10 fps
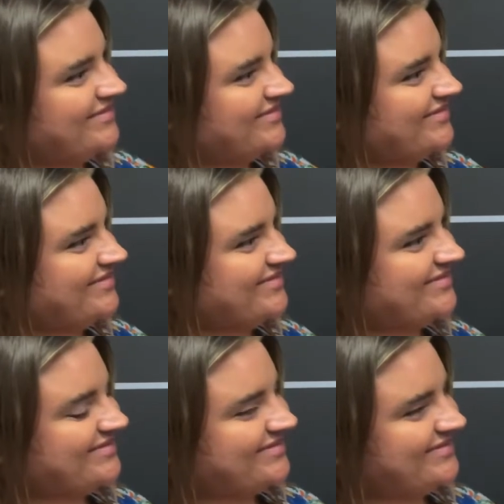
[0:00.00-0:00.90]

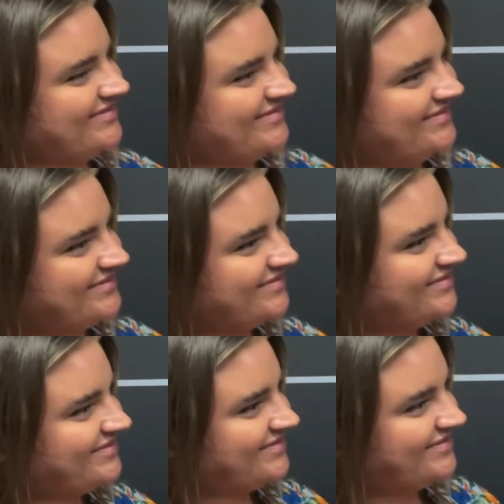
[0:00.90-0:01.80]

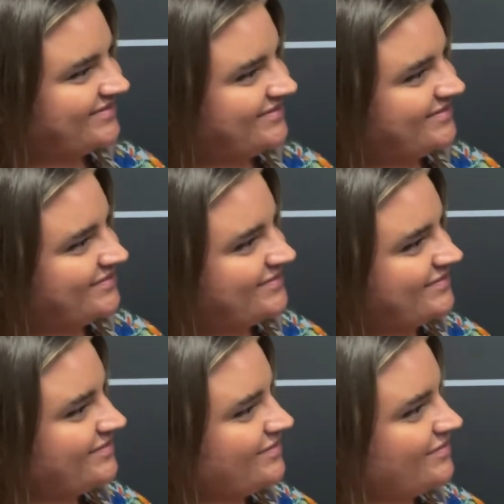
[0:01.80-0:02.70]

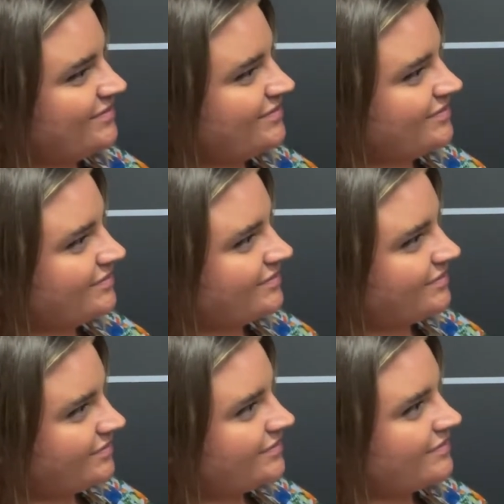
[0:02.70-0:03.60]

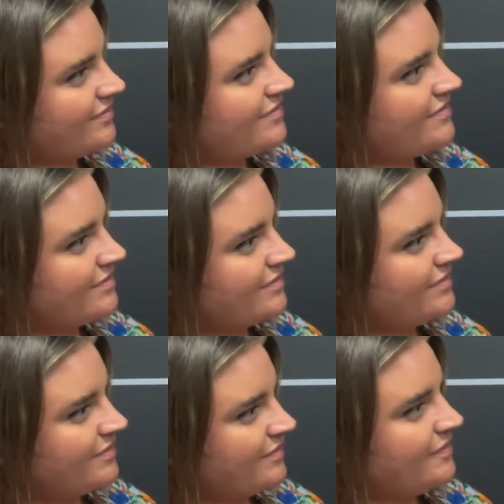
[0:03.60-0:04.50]

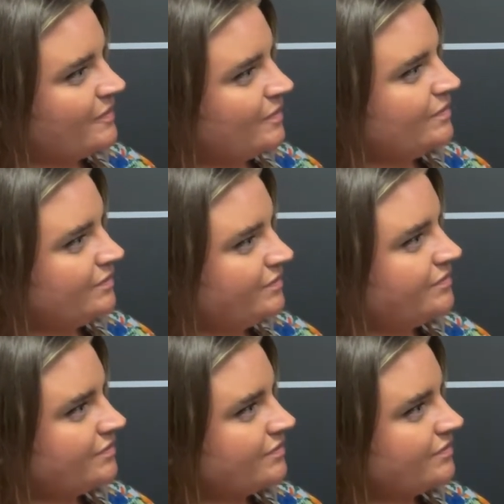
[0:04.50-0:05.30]
The person shown says nothing.